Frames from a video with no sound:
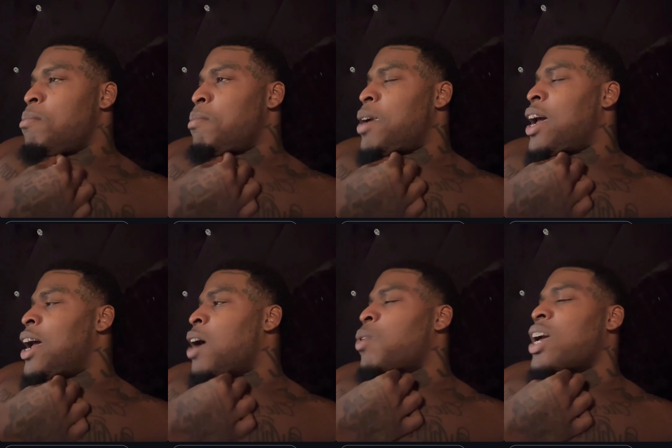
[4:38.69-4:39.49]

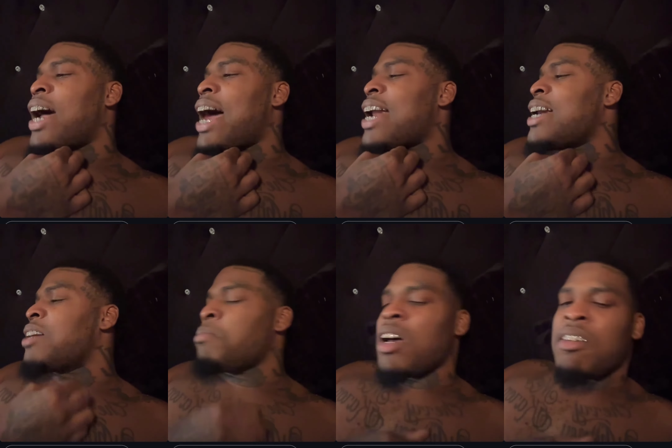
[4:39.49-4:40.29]
Man, we got in
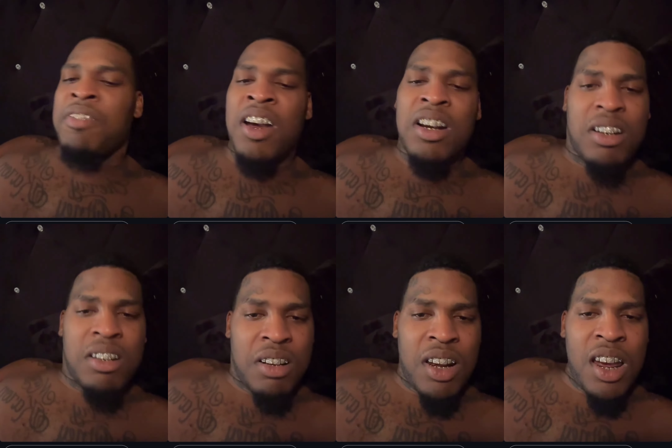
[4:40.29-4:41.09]
this motherfucker.
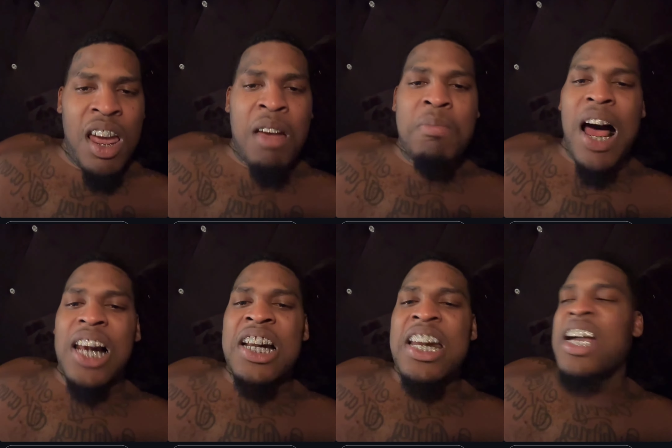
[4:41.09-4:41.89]

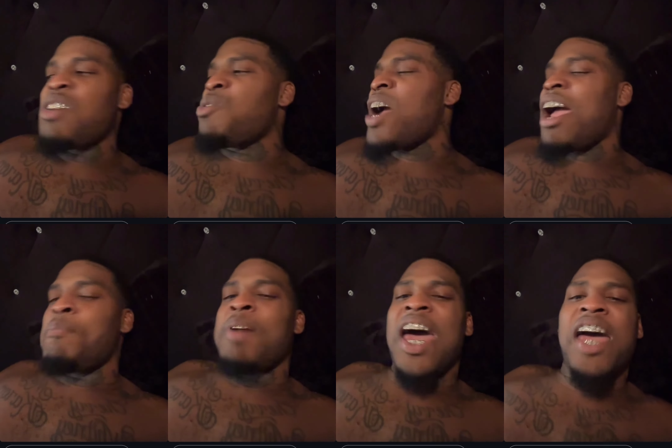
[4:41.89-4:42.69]
My little nigga
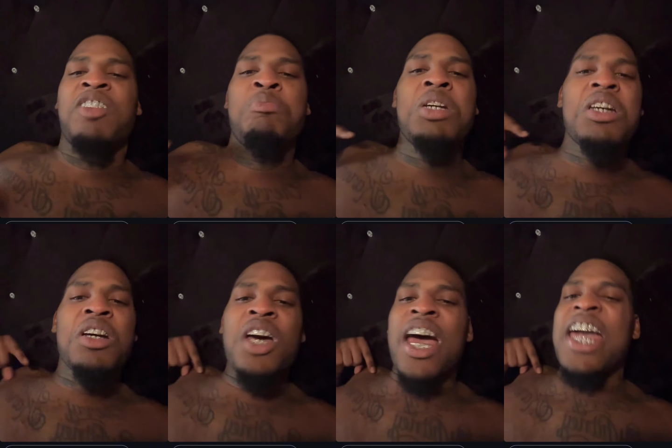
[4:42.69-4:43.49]
ran past me.
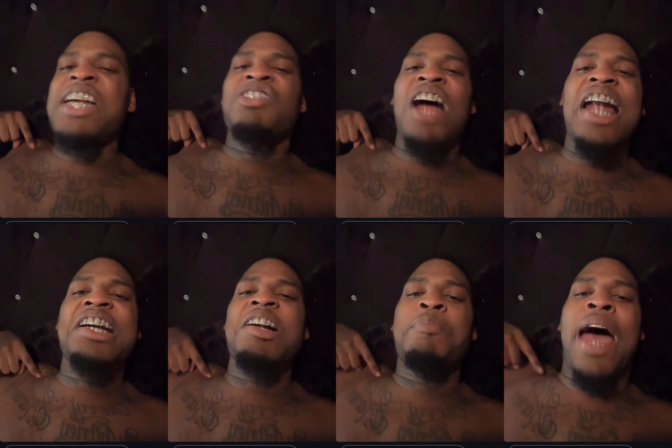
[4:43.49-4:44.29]
He trying to
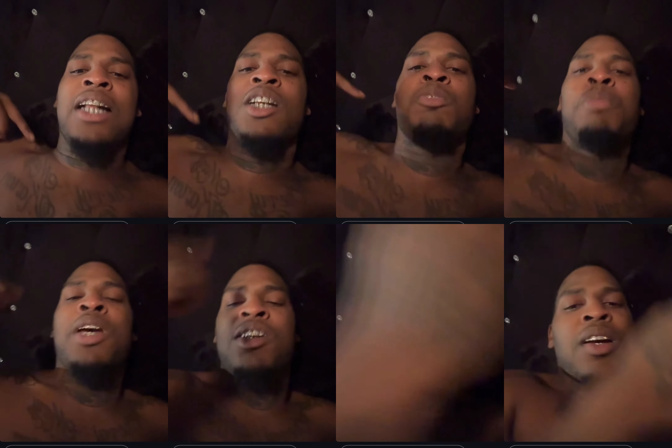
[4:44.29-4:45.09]
get up out this
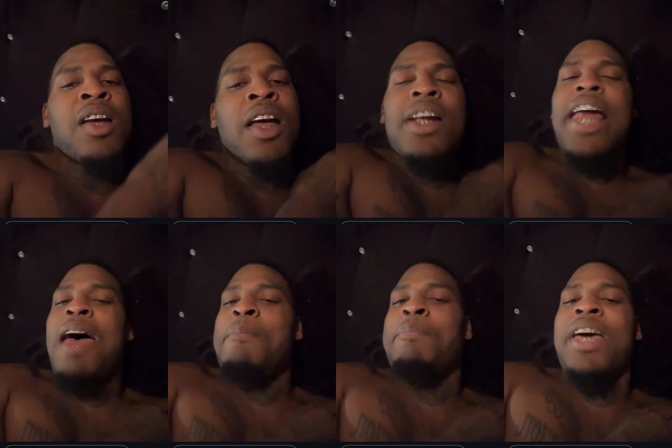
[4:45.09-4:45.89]
bitch.
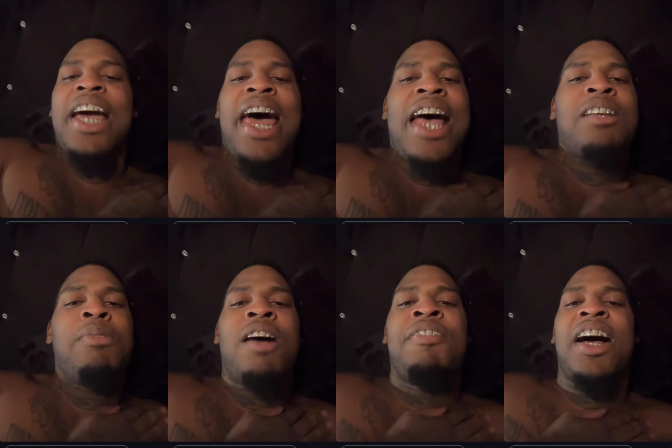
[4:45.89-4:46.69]
That big ass
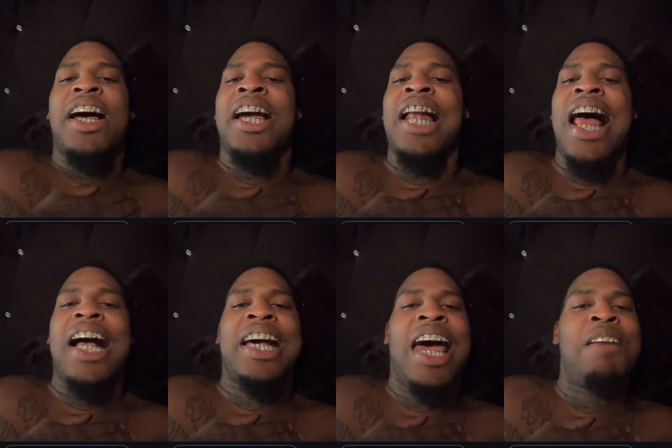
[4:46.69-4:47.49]
motherfucker
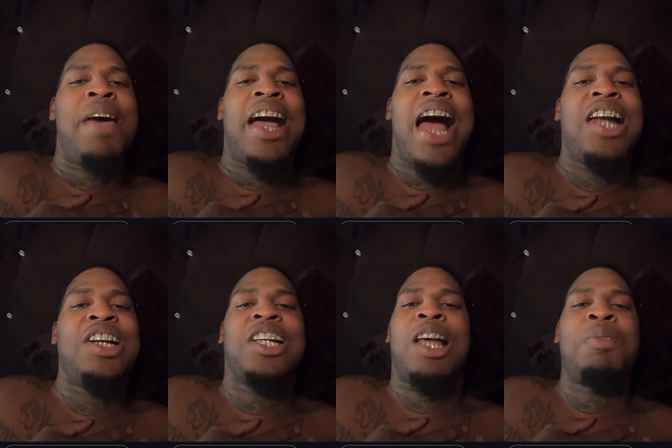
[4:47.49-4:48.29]
clown came back. I
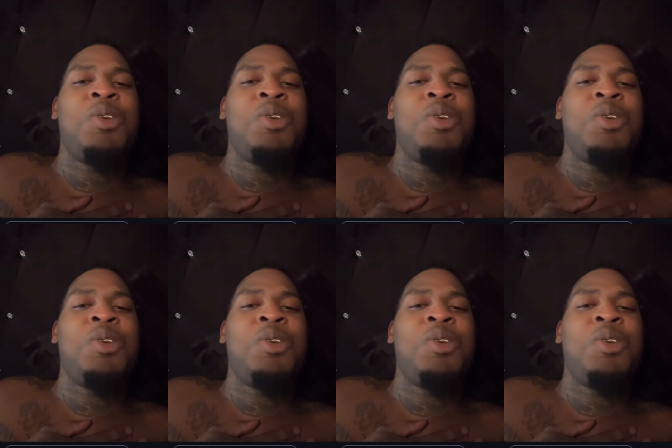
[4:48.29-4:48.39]
looked up.